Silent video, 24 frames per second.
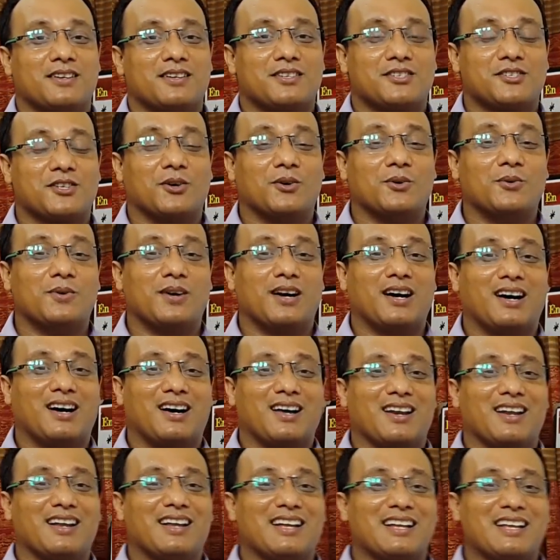So
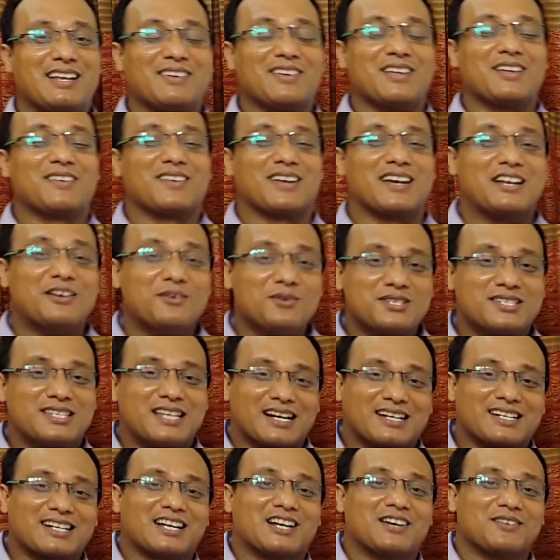you can use
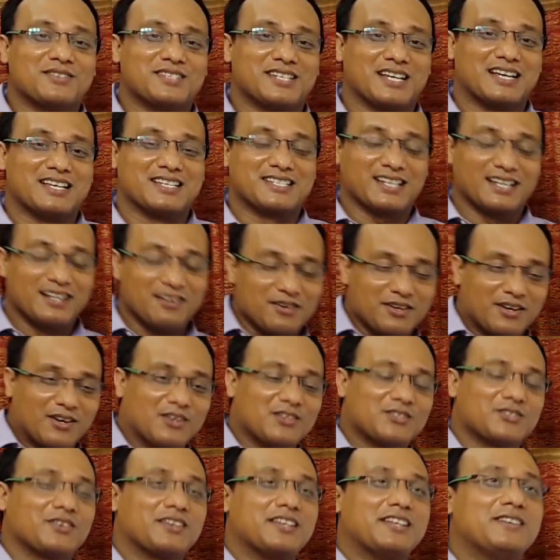that kind of sense, and you can
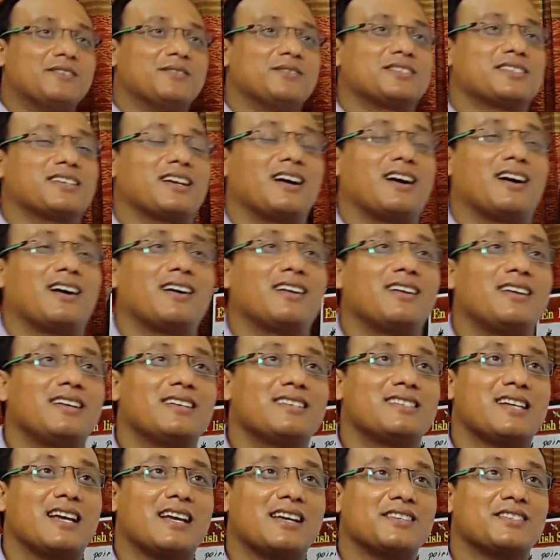also use in
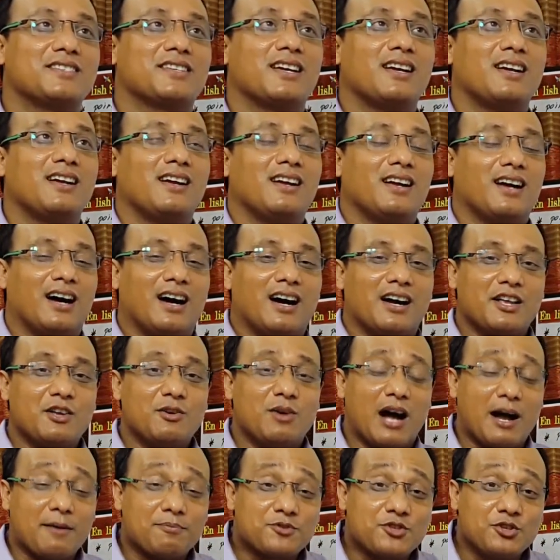this sense, you
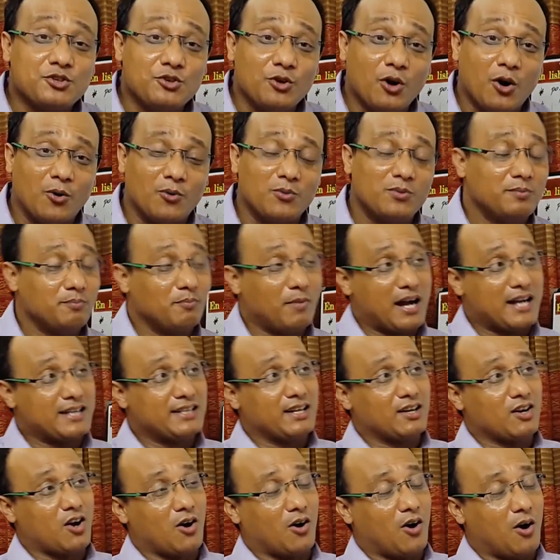have to know, my
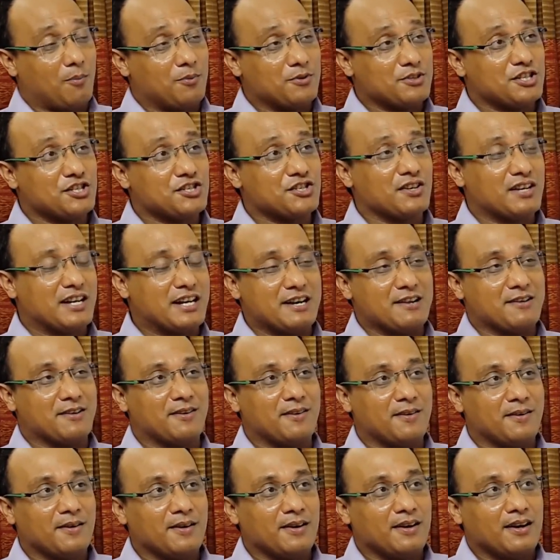dear opposition
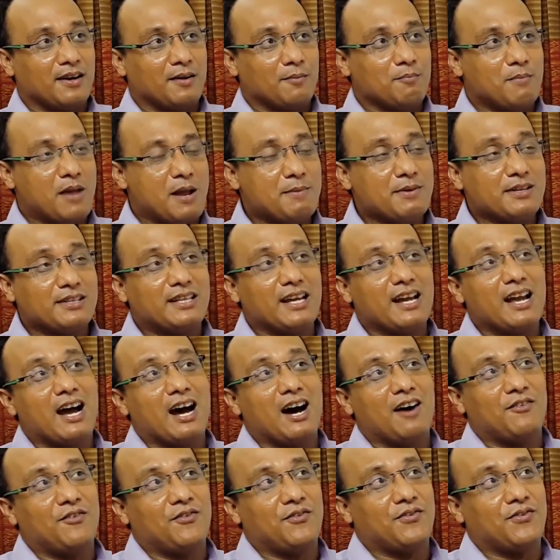leader, maybe they
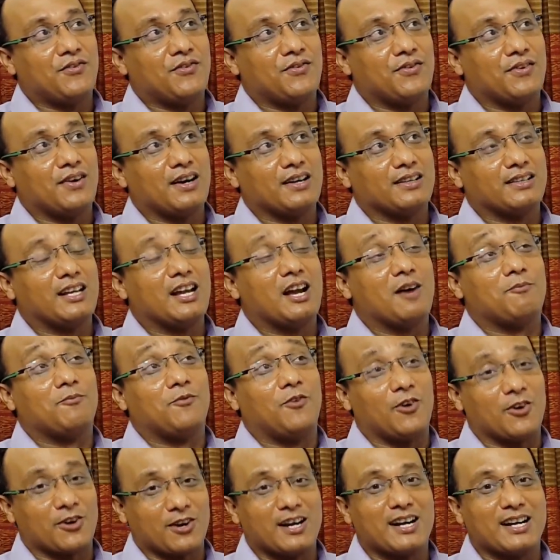have
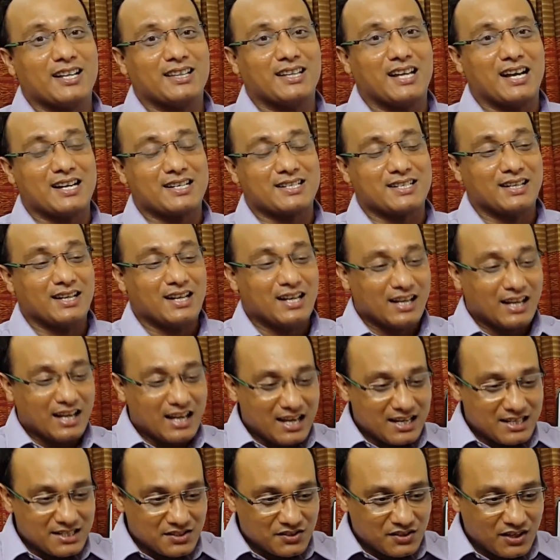forgotten that
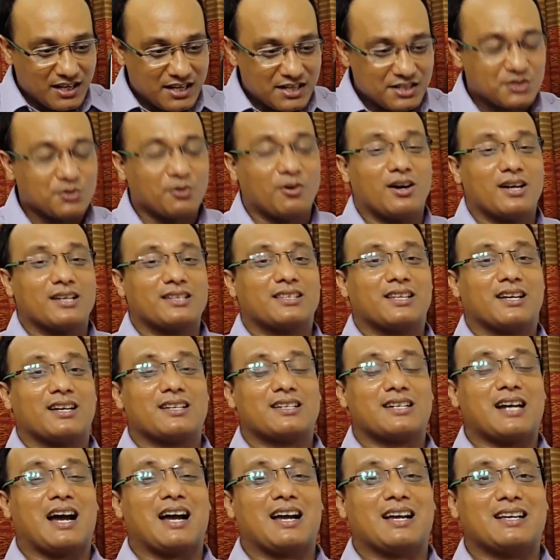a stage or the
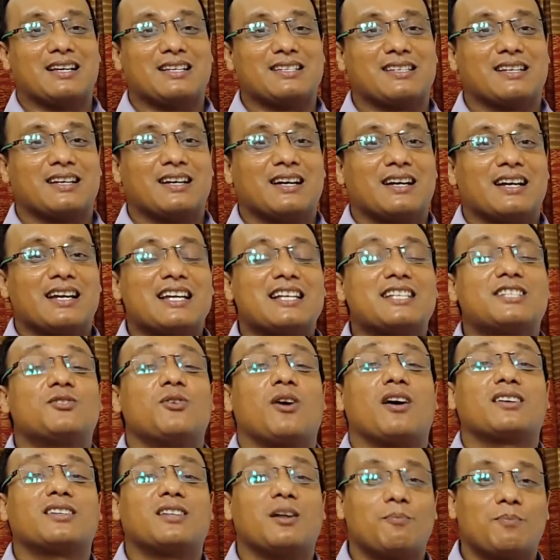dais is
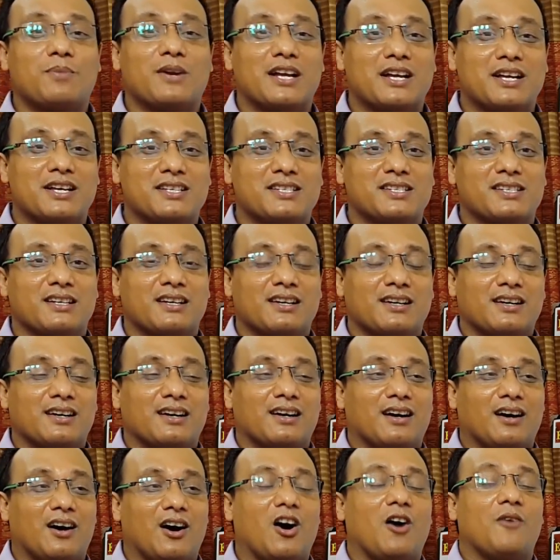not the place
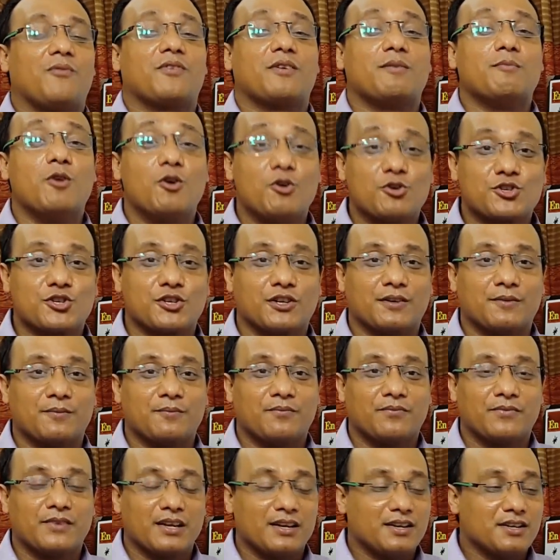of emotion.
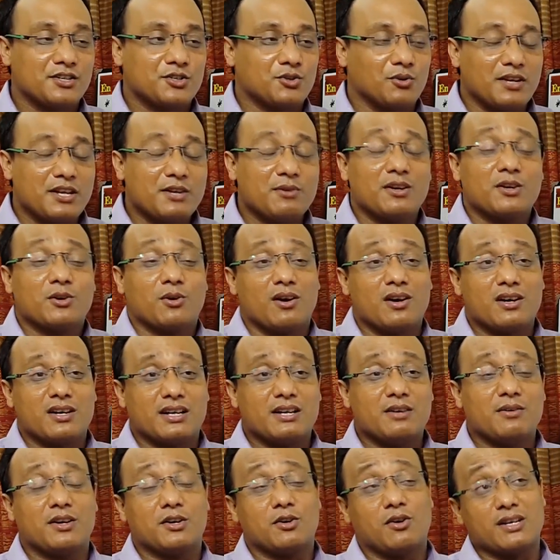So you
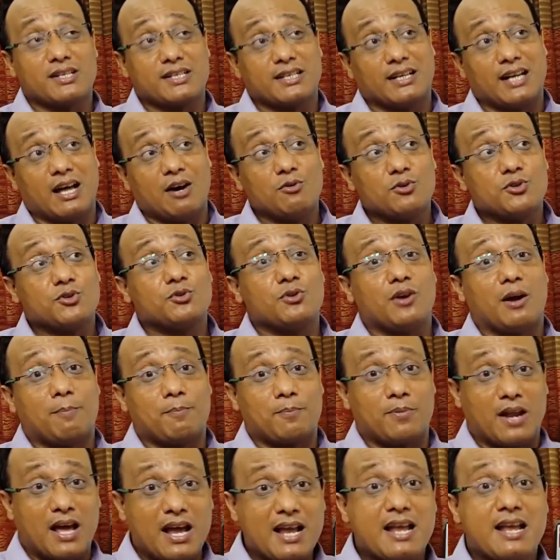are not allowed to
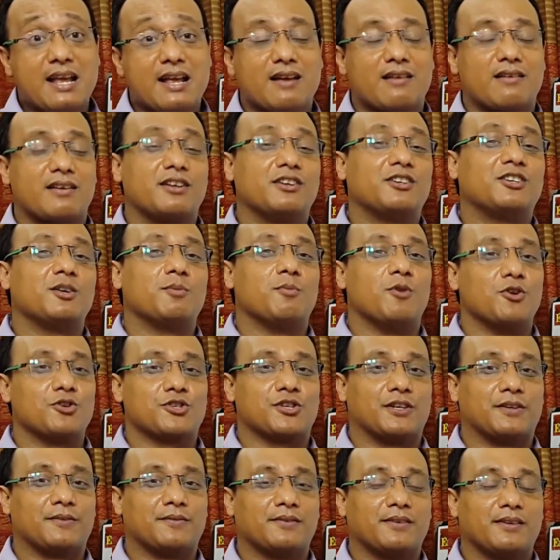apply here your
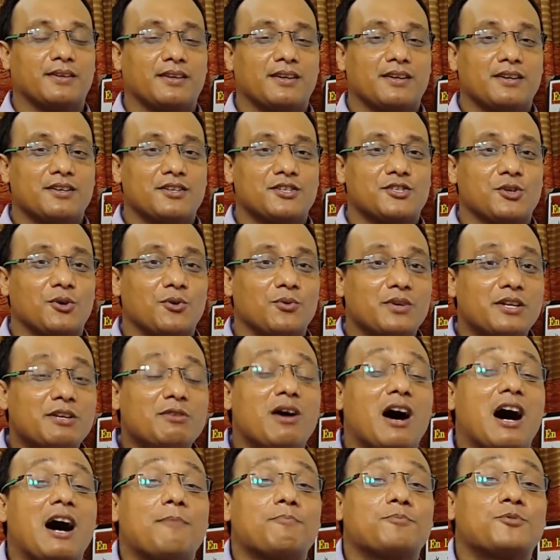emotion. So
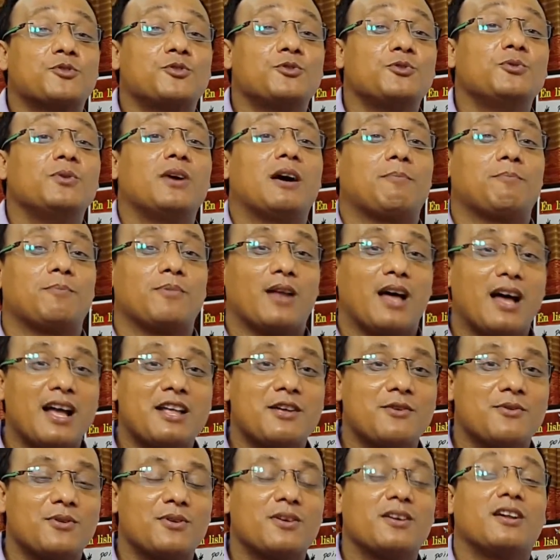you have to apply
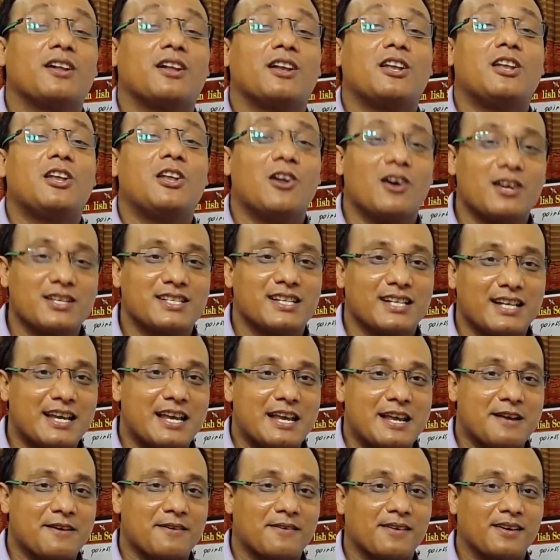your logic
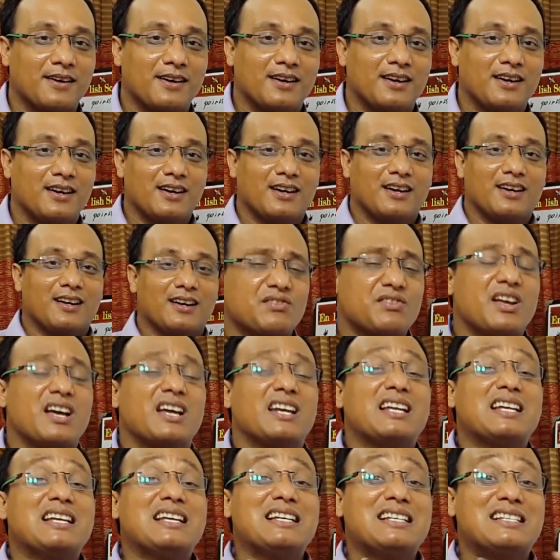here. It's
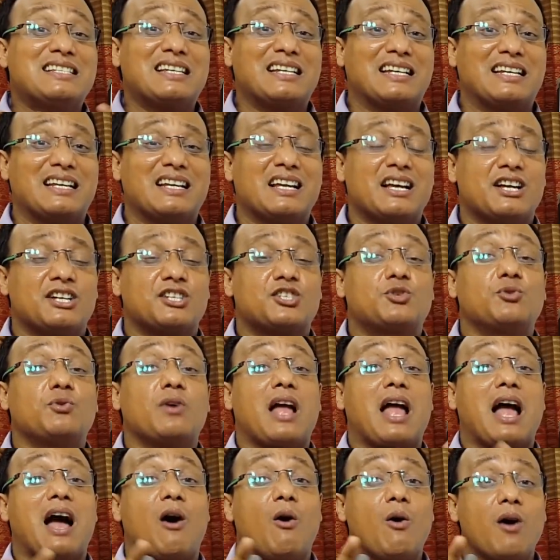really easy
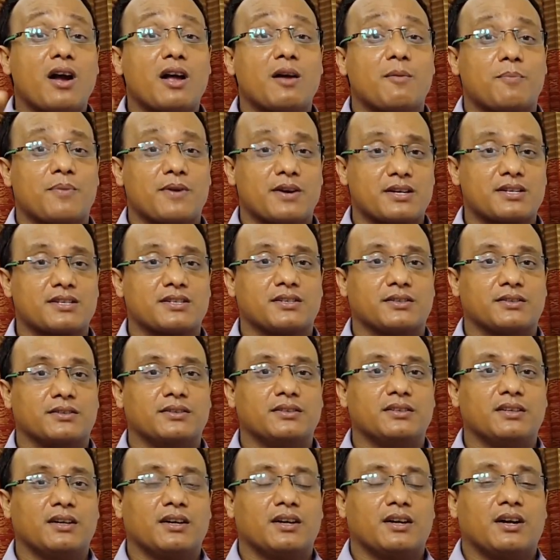to awaken a
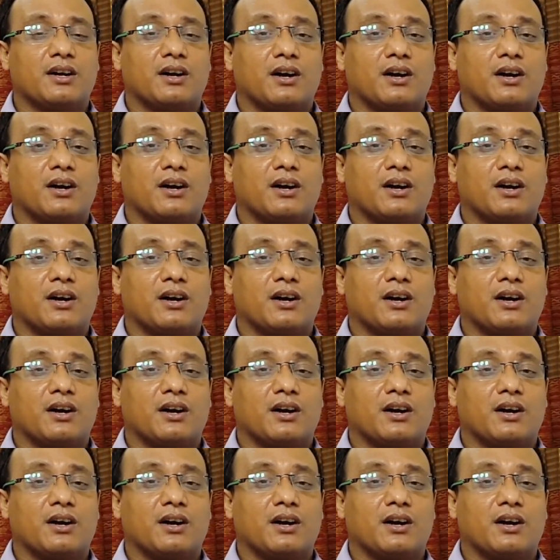person